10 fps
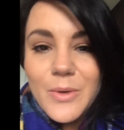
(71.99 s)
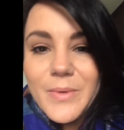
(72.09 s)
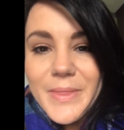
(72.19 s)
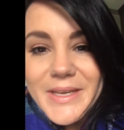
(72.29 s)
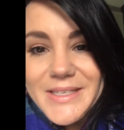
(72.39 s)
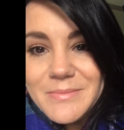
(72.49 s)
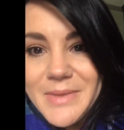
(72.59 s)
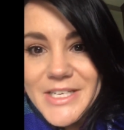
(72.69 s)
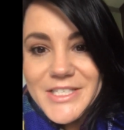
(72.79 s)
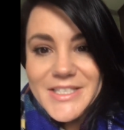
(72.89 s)
one that is
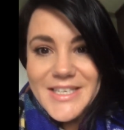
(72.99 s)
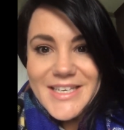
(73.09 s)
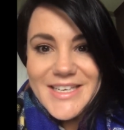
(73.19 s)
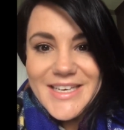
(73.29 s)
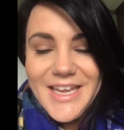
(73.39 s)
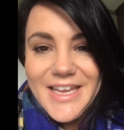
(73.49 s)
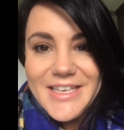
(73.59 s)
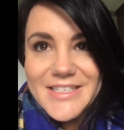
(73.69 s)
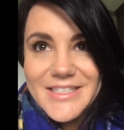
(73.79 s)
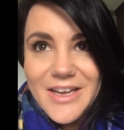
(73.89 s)
much needed
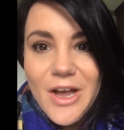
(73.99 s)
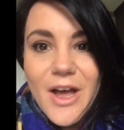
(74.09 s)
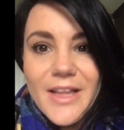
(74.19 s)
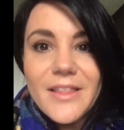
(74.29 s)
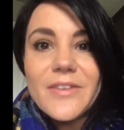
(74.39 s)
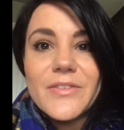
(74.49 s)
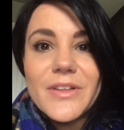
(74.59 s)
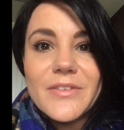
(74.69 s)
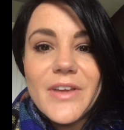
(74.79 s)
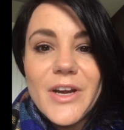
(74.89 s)
and a high level
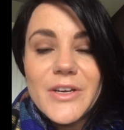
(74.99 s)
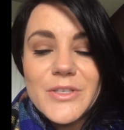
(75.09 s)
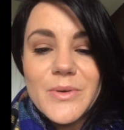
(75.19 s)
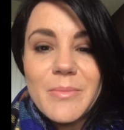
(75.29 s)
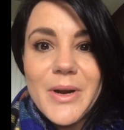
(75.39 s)
of care to our